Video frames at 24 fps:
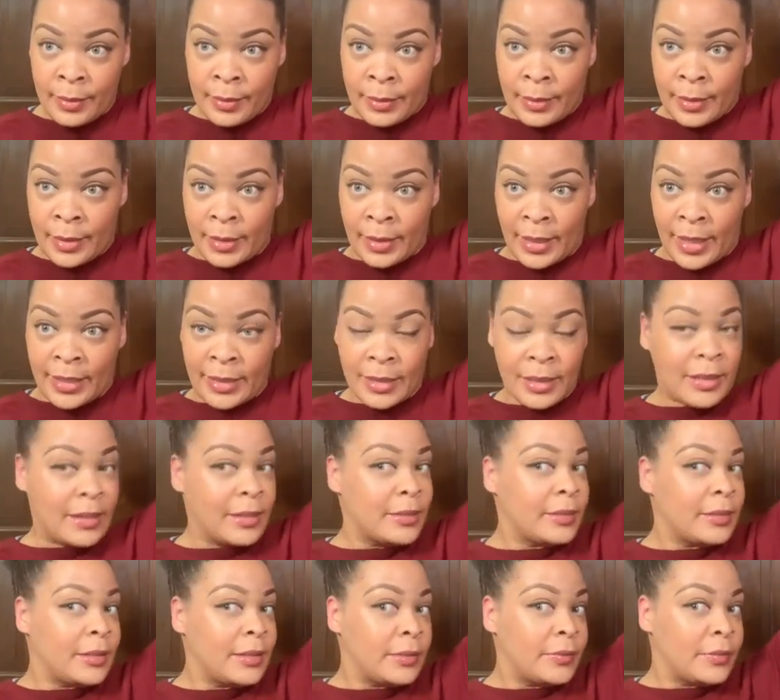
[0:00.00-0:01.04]
I like that
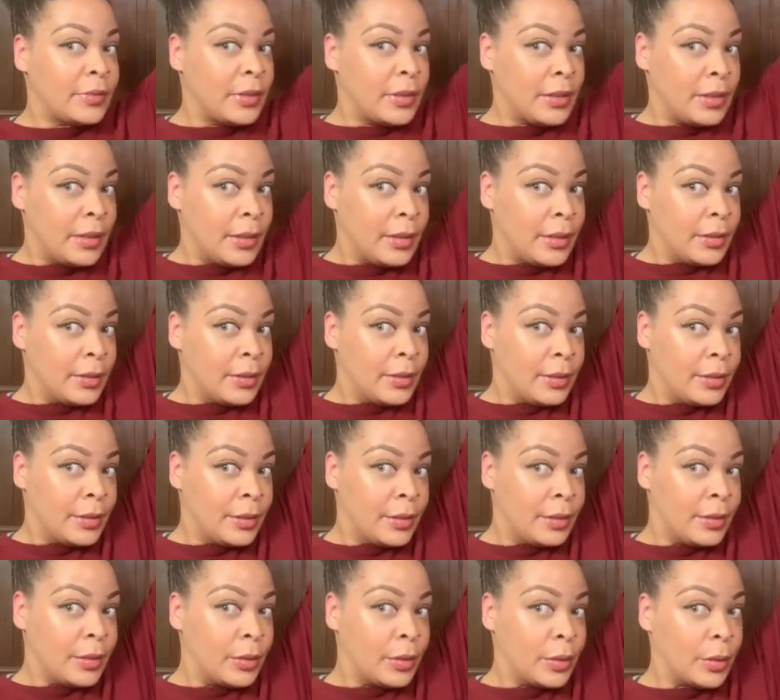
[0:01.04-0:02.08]
this gives the
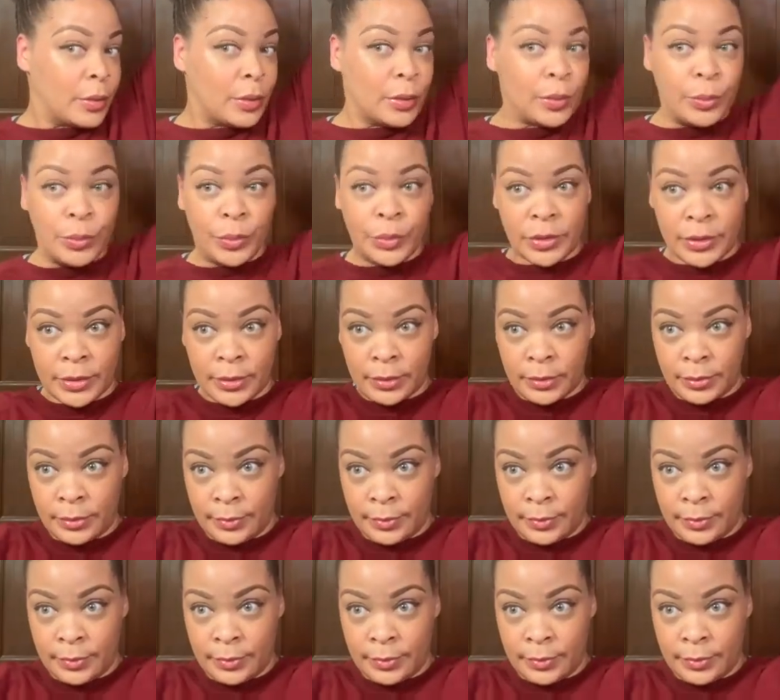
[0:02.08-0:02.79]
illusion